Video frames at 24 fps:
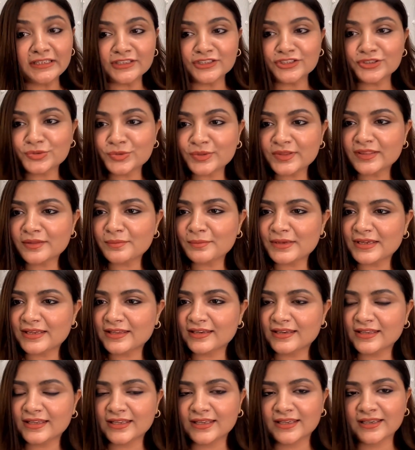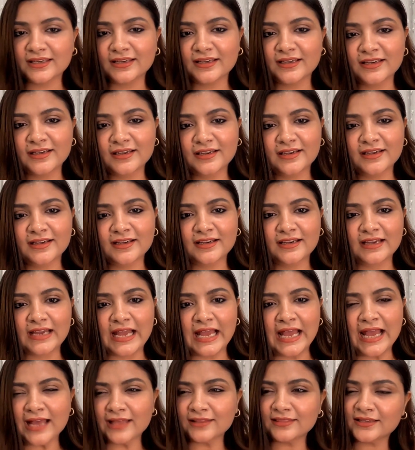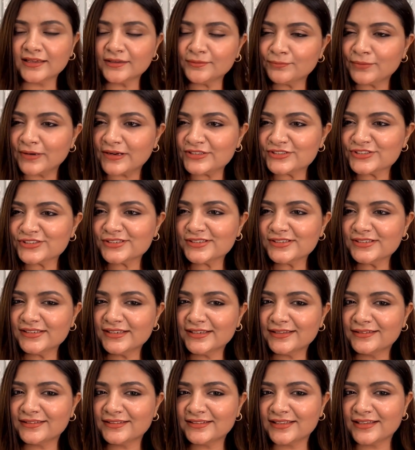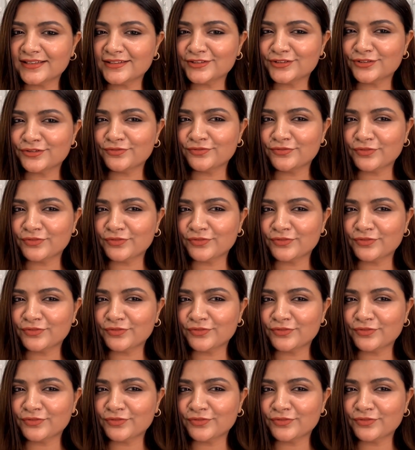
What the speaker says: you in the beginning had that pressure in the sense of,